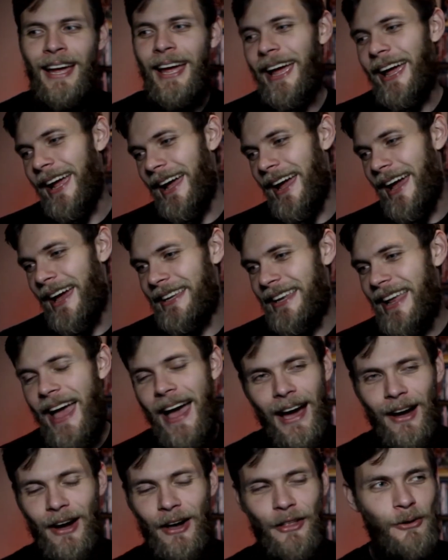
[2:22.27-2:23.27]
And
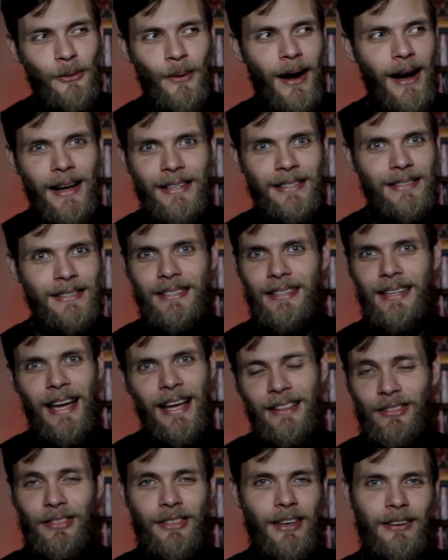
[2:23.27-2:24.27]
yeah, otherwise,
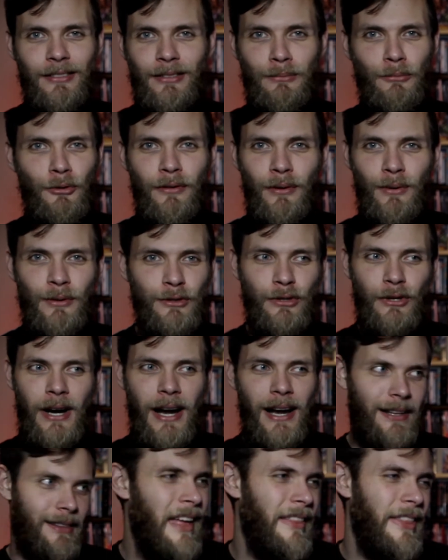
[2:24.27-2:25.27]
I thought the movie was
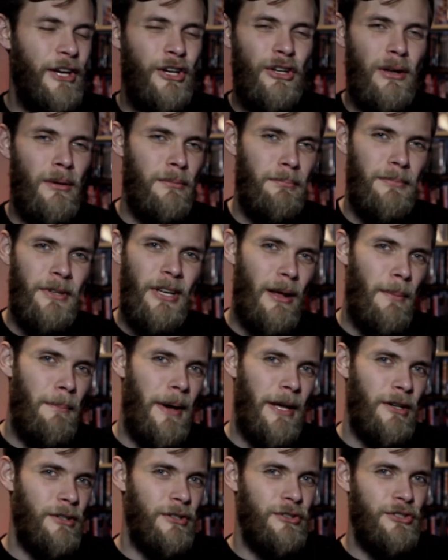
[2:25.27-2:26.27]
great. They could have done a
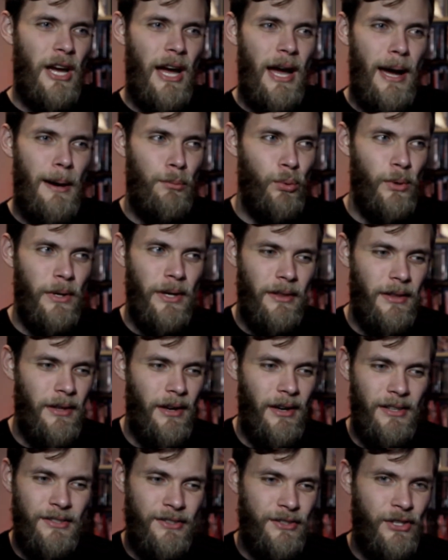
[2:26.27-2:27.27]
better job with
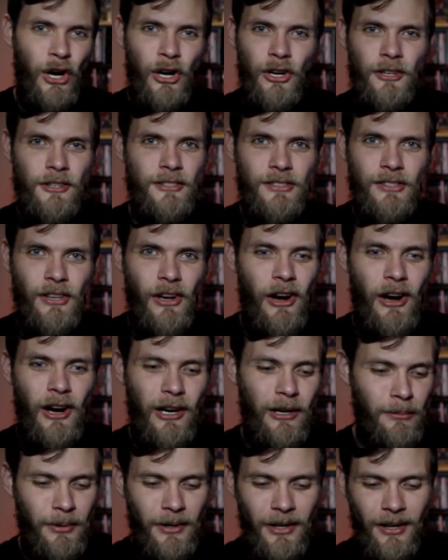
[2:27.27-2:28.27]
Scar's
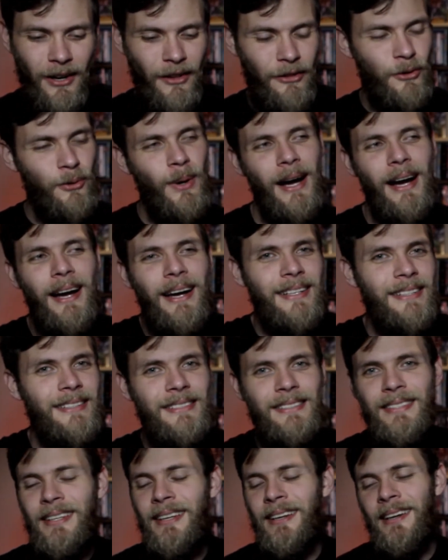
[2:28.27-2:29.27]
song, but
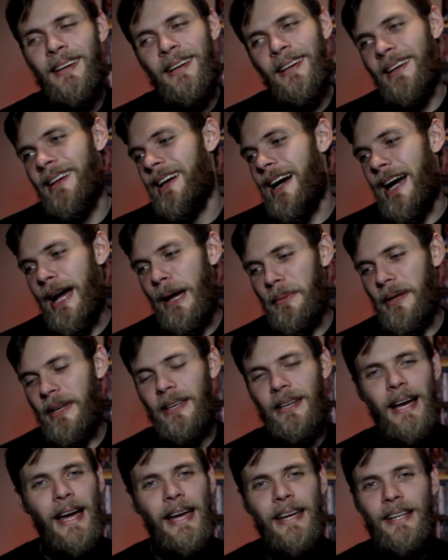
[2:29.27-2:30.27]
otherwise, I
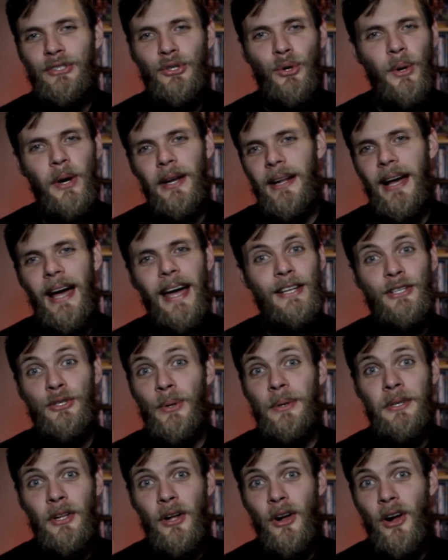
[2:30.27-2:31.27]
mean, I enjoyed
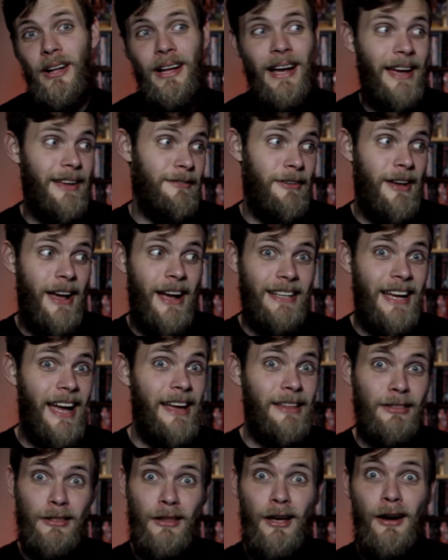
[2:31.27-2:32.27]
it all. In fact,
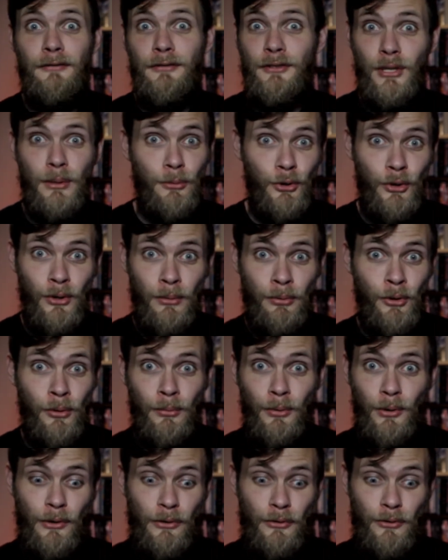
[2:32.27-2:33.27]
I love Timon and
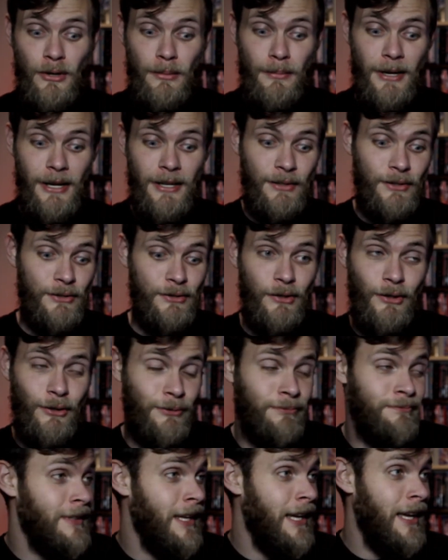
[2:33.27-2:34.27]
Pumbaa in the remake,
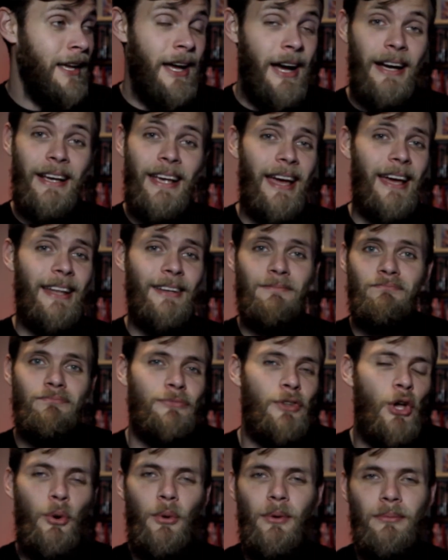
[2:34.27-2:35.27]
so again,
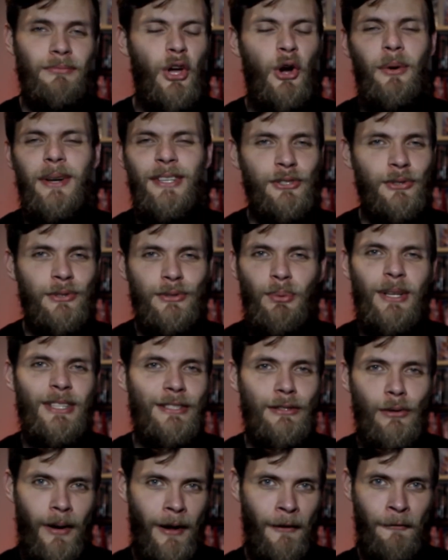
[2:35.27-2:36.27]
no issues
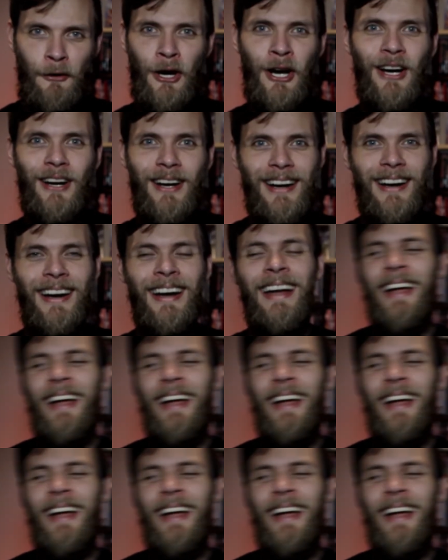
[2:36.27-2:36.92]
whatsoever.